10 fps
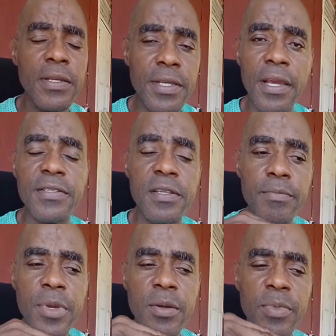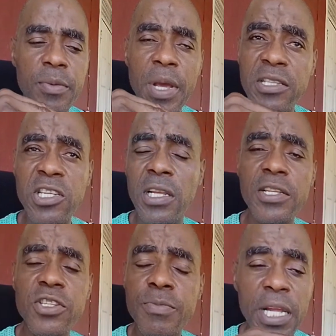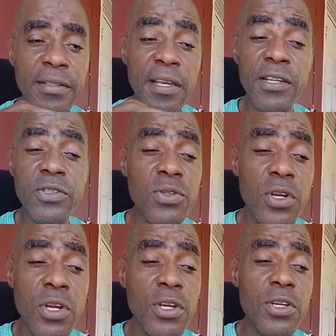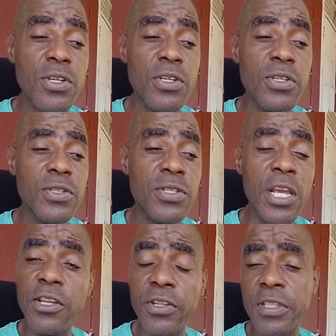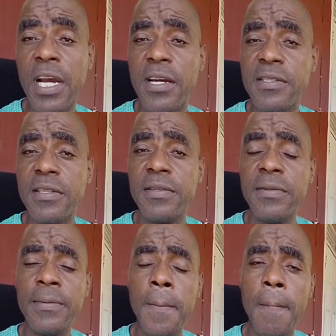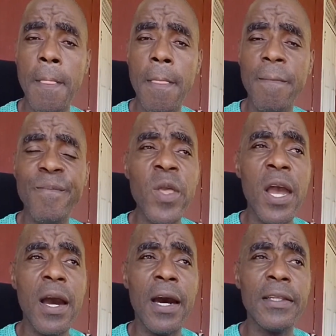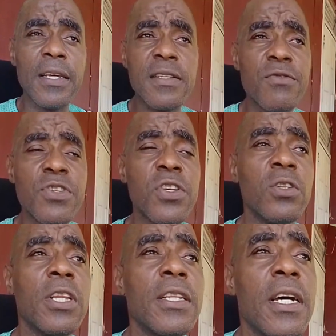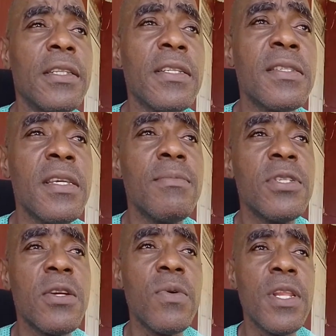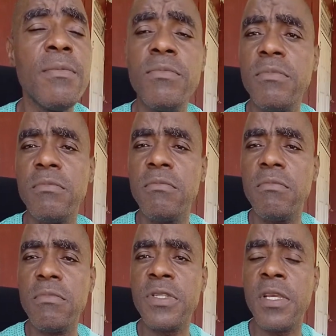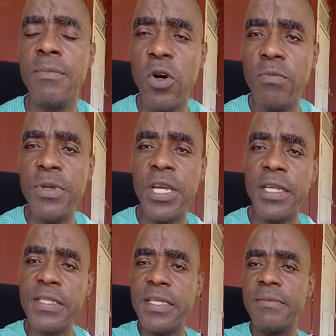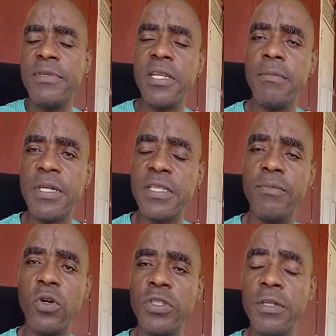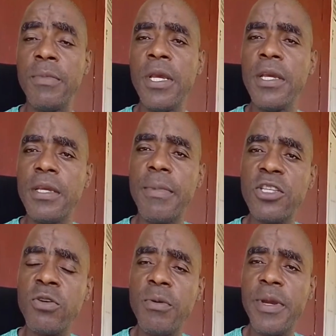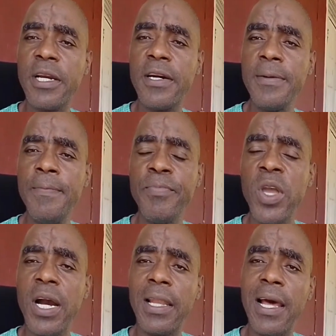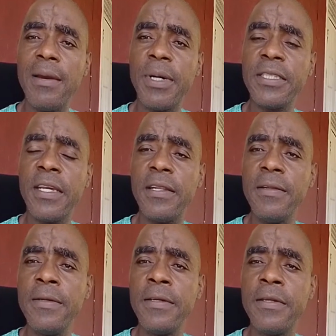Yes, I challenge you, I take it to task. And as a result of that, the same thing with them say about me and the same thing they must say about him. I'm a troublemaker, a lie I tell,